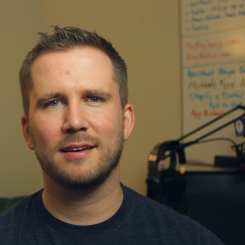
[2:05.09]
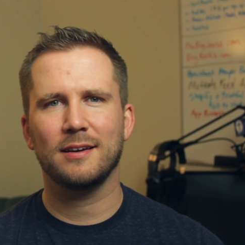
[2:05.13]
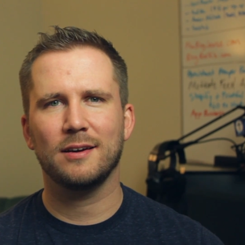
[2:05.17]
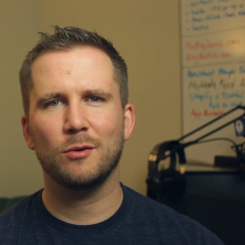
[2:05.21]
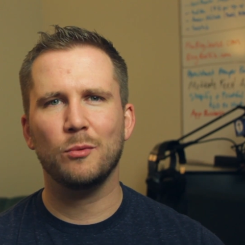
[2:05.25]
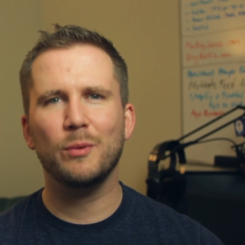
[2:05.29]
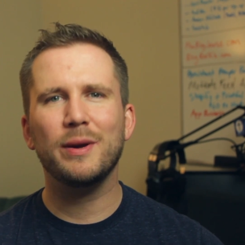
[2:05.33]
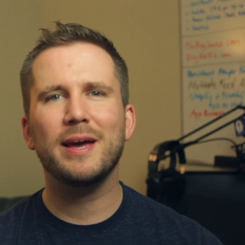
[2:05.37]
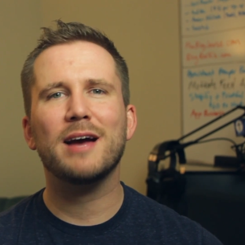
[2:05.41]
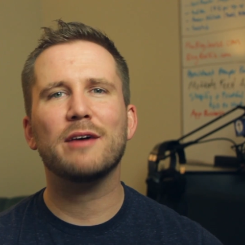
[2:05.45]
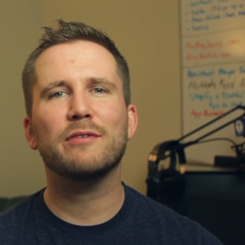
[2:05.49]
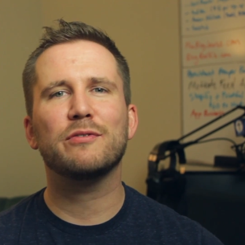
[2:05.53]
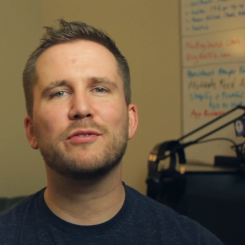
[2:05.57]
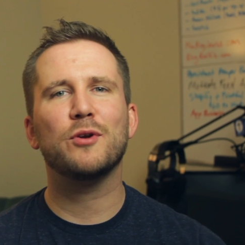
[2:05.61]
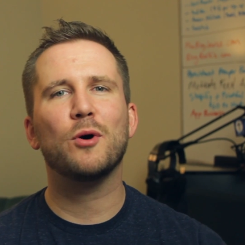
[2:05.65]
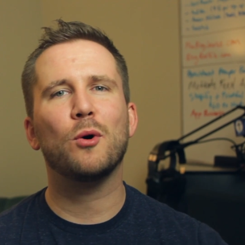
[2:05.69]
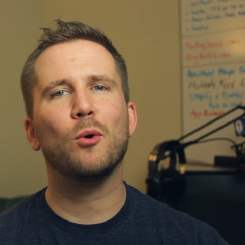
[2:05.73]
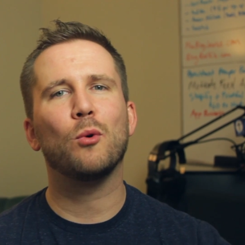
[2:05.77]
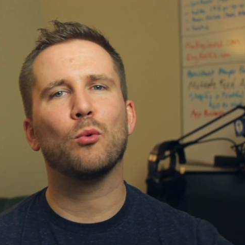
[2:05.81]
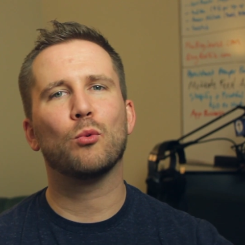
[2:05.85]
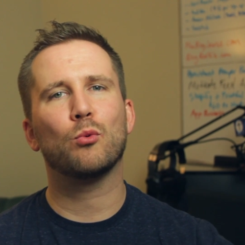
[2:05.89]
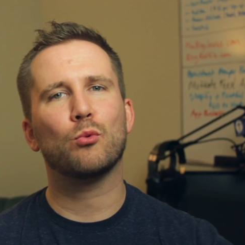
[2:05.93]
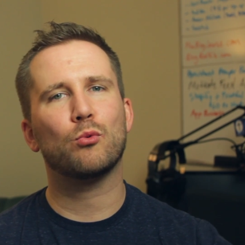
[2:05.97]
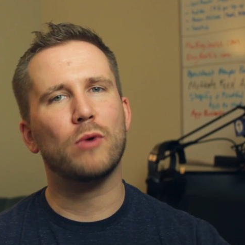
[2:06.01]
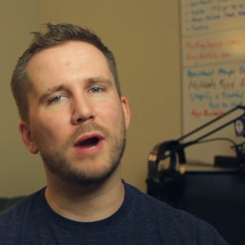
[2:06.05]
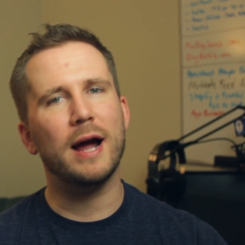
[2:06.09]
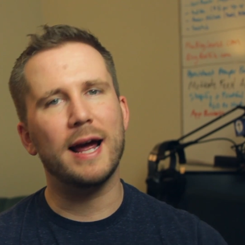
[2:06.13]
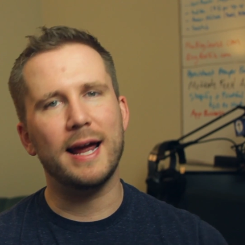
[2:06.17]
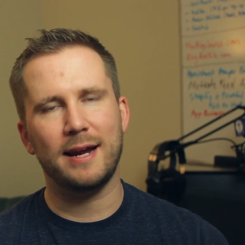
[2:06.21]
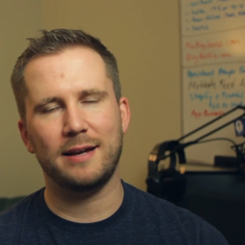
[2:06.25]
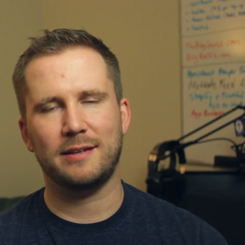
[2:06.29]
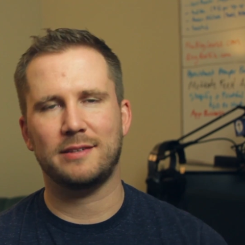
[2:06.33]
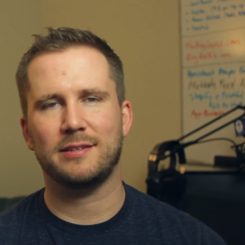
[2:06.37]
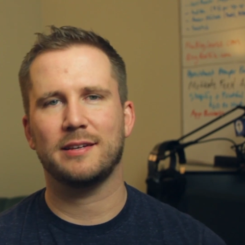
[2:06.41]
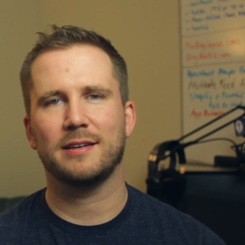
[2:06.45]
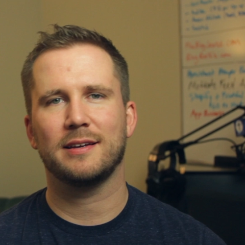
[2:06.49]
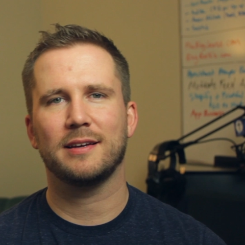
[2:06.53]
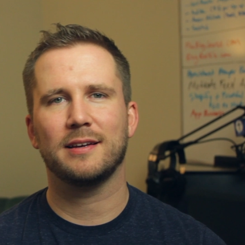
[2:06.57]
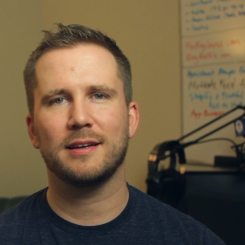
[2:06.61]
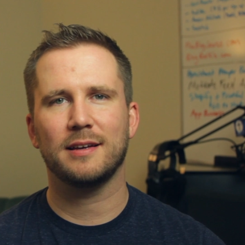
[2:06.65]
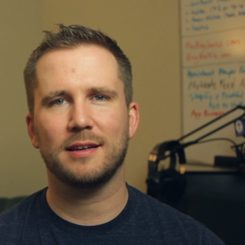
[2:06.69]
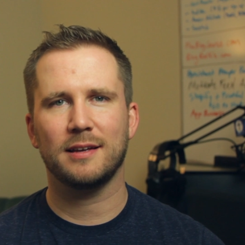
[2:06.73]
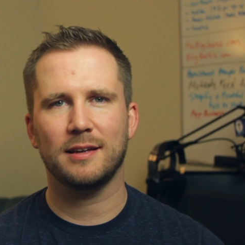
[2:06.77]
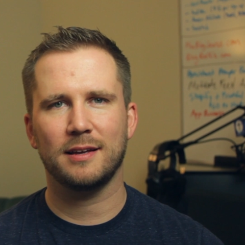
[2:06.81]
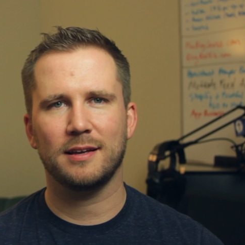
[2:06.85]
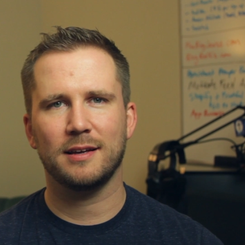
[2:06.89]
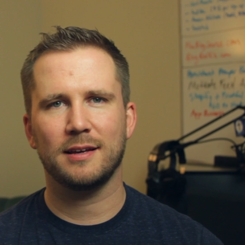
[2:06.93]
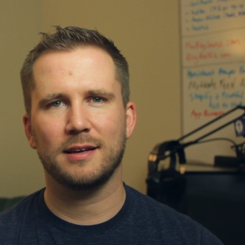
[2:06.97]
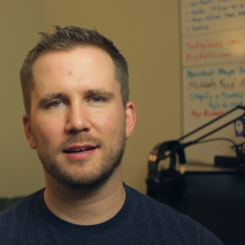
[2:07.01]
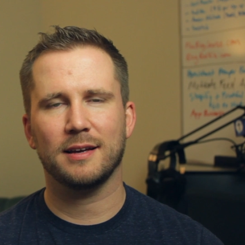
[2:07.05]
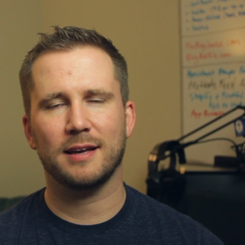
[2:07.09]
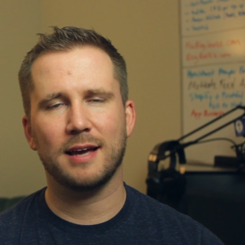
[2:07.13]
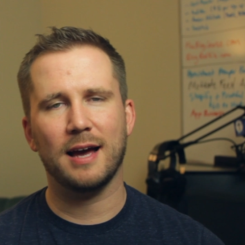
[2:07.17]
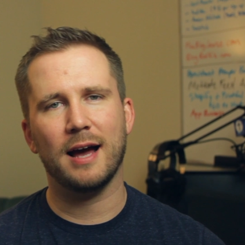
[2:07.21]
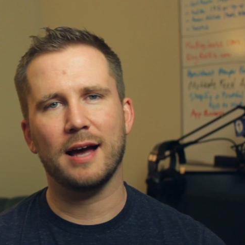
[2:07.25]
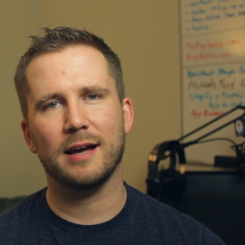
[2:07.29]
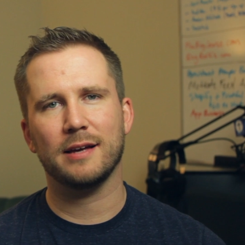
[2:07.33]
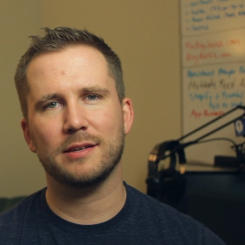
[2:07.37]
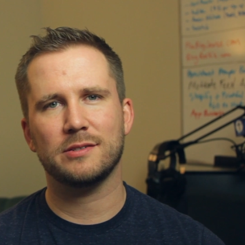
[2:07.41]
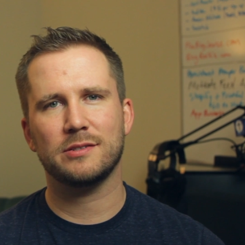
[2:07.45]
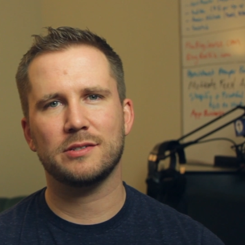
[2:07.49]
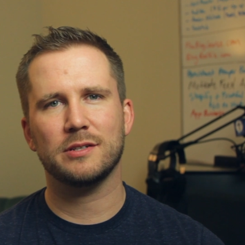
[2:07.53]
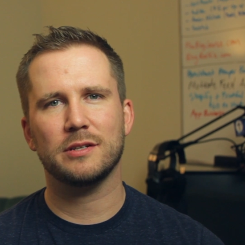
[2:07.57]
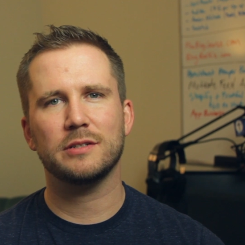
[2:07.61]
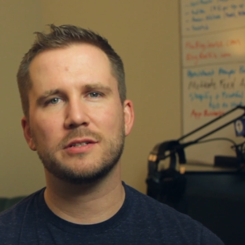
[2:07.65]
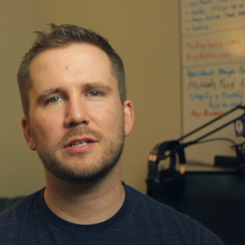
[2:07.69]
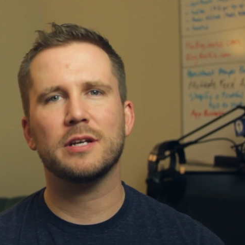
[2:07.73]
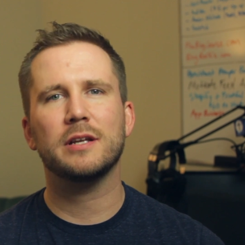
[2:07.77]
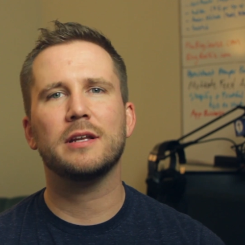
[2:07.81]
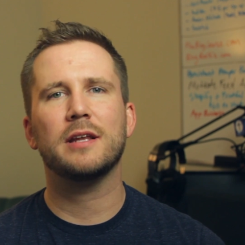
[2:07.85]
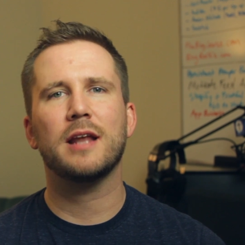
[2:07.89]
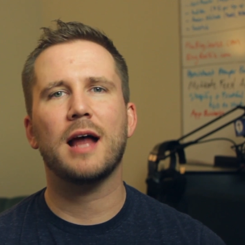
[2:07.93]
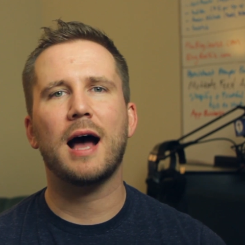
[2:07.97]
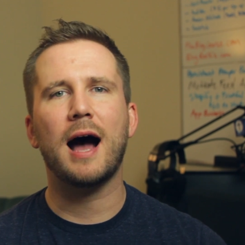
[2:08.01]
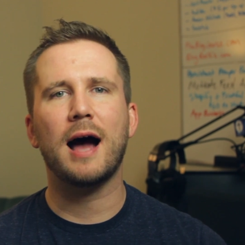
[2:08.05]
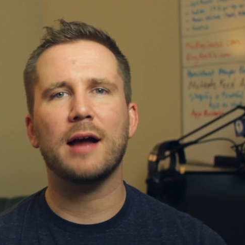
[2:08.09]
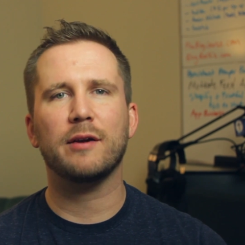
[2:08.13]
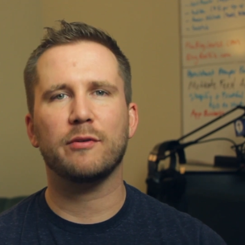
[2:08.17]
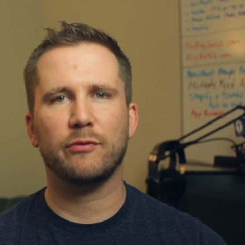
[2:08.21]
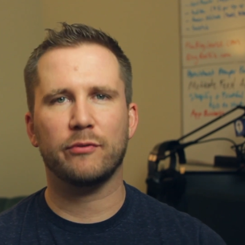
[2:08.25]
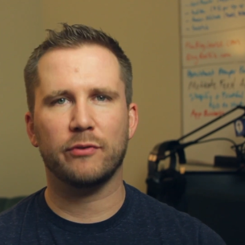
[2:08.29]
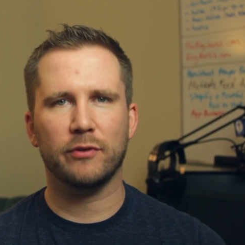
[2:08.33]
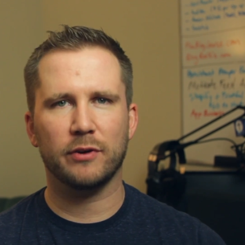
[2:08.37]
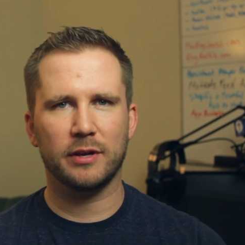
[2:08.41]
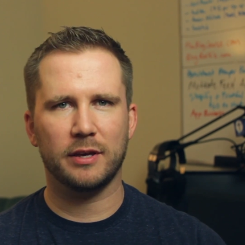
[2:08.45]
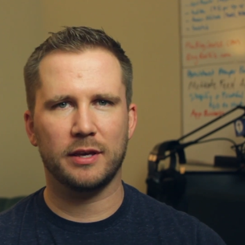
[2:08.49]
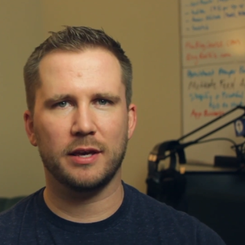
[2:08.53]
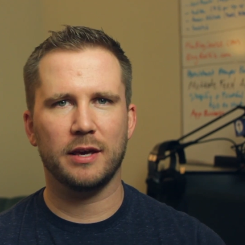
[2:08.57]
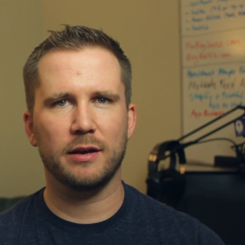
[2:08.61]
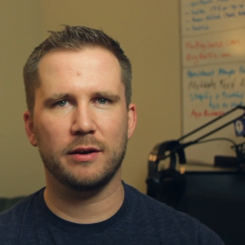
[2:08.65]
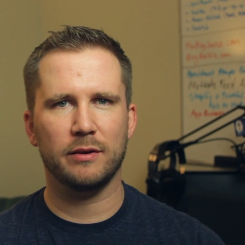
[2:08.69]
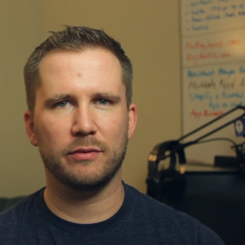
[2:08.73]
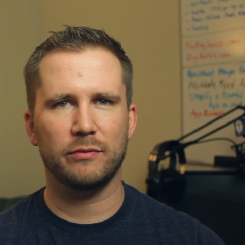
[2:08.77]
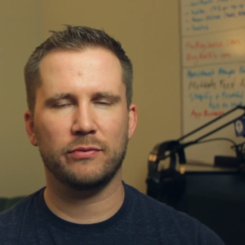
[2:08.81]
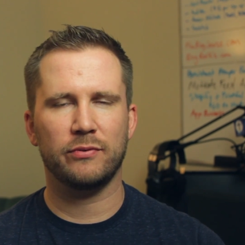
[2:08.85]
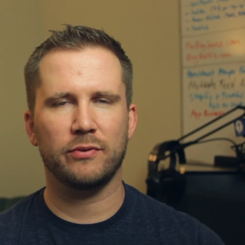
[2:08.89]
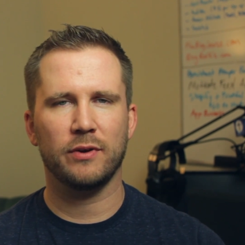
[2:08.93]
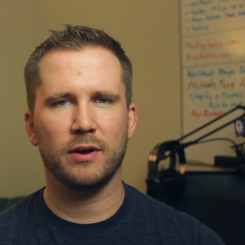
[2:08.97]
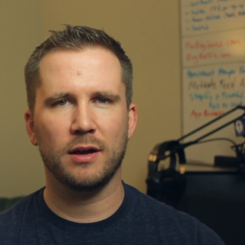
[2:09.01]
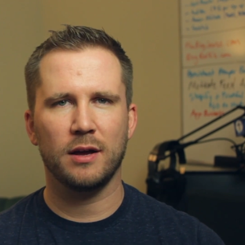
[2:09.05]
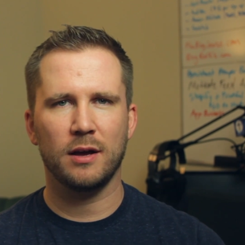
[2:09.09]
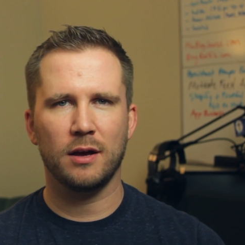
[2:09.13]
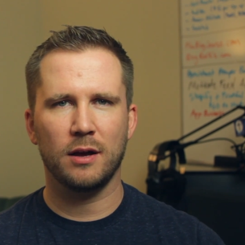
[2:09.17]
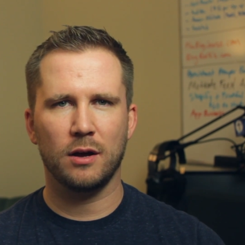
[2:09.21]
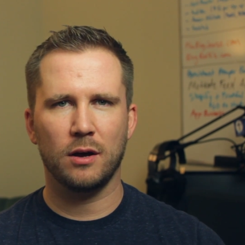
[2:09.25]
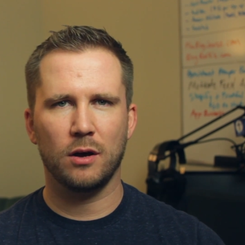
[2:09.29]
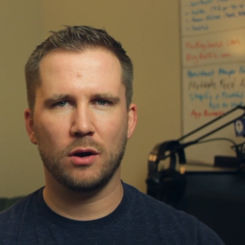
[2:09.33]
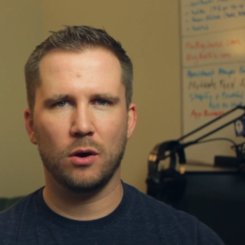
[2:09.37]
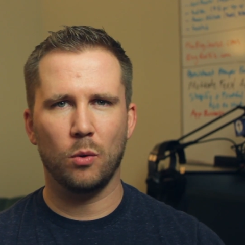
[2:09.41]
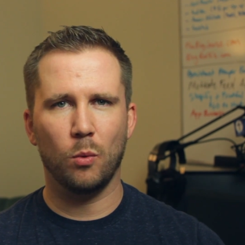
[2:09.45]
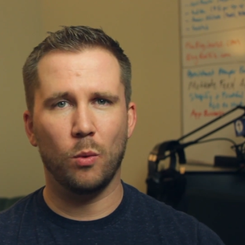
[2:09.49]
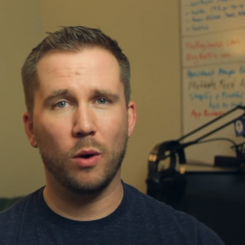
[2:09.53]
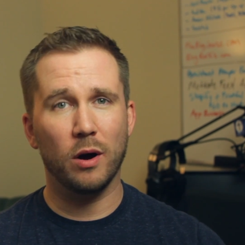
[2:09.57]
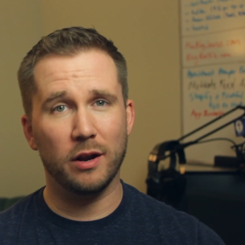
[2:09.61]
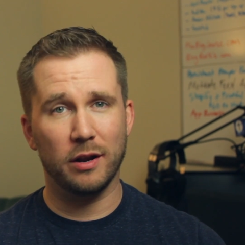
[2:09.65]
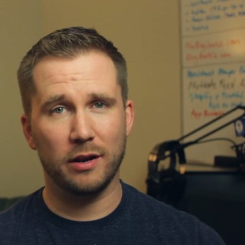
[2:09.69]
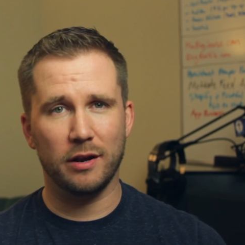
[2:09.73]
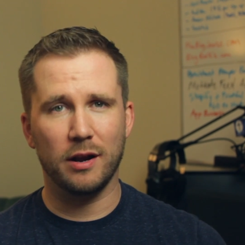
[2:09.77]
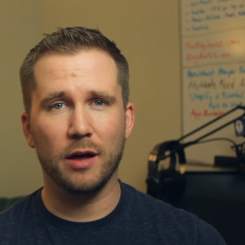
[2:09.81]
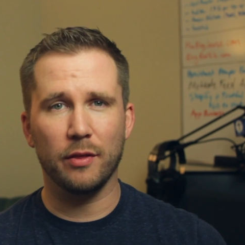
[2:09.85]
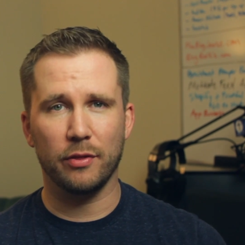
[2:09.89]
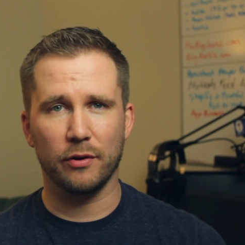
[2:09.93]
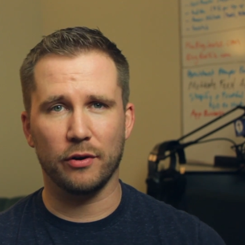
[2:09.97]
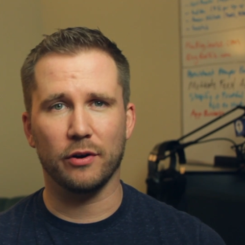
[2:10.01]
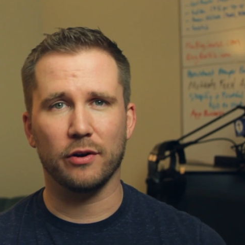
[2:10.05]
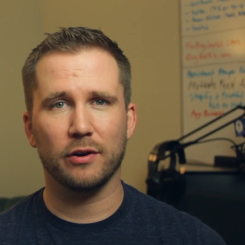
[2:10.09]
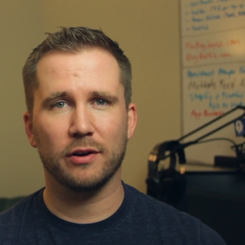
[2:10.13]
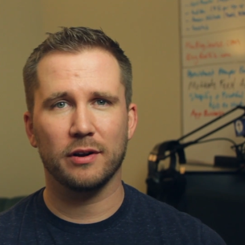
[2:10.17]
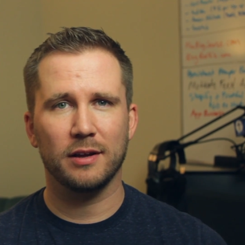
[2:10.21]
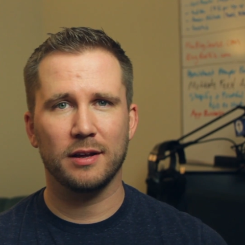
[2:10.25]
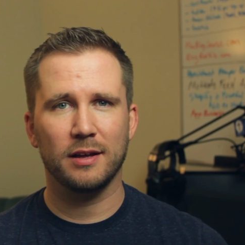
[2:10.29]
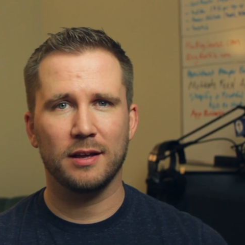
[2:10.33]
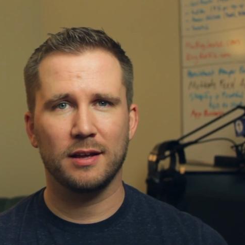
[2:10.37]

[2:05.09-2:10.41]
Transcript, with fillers: We have no right, guys, to not forgive one another.